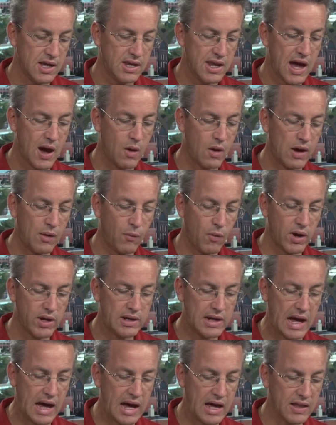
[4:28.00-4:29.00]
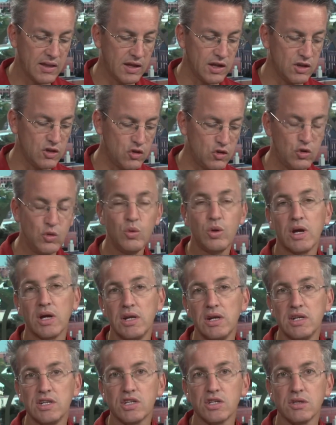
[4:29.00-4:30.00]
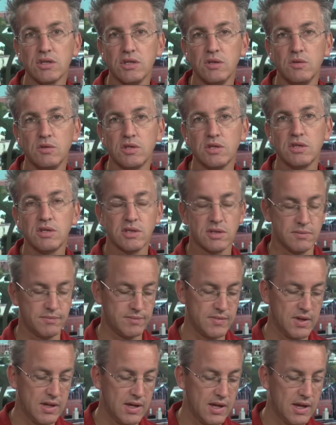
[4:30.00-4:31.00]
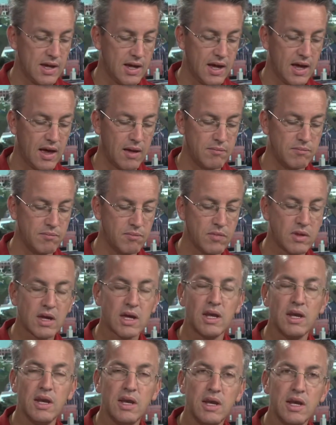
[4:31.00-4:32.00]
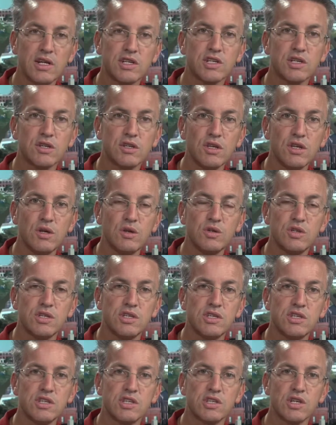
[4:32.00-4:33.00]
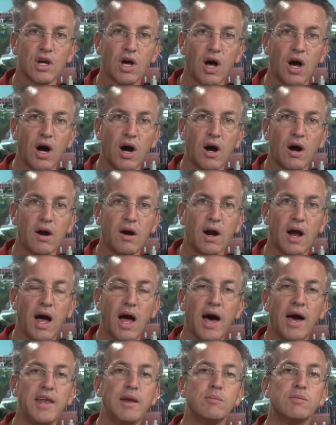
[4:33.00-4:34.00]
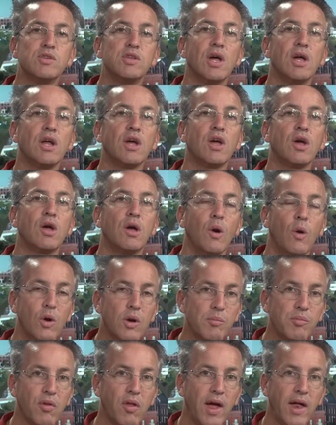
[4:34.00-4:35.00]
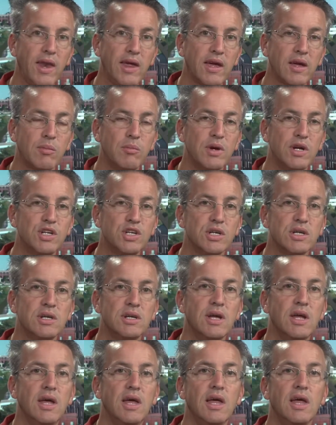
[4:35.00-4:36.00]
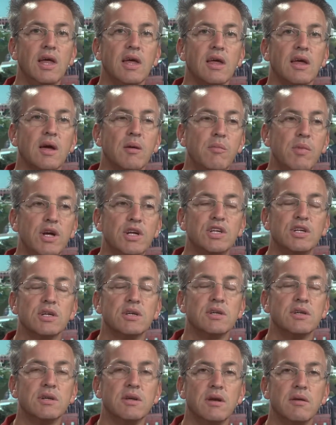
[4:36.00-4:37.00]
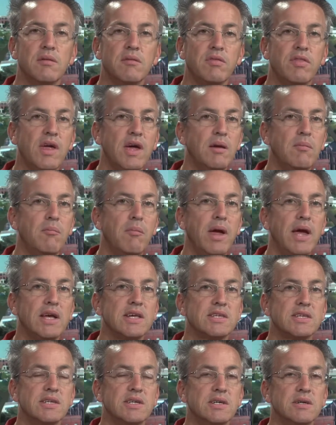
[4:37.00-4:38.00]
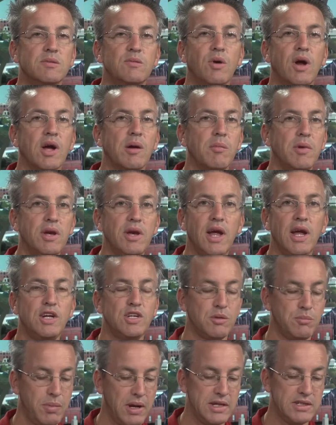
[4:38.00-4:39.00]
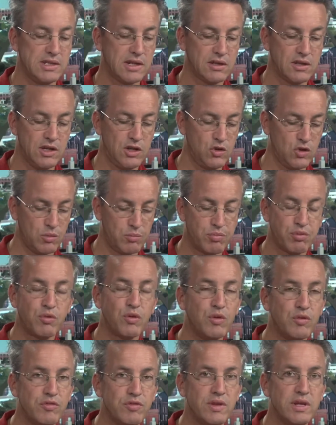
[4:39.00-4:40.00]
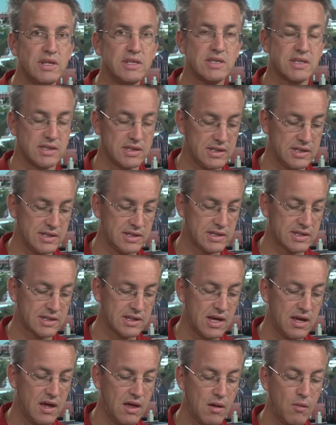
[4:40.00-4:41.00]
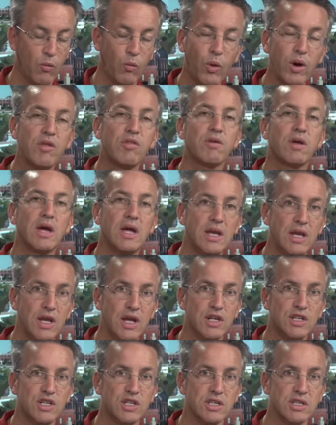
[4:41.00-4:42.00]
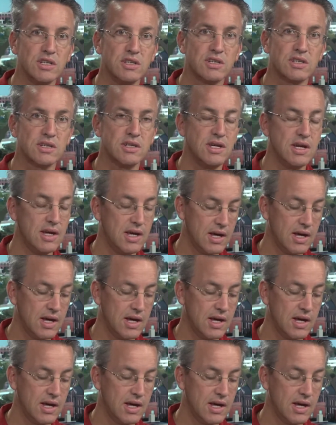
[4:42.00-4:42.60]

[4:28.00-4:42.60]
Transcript: Now I wanted to highlight two conditional uses. Um, conditional uses are items that go to Planning Commission. Commission then makes a recommendation basically to approve these things with conditions.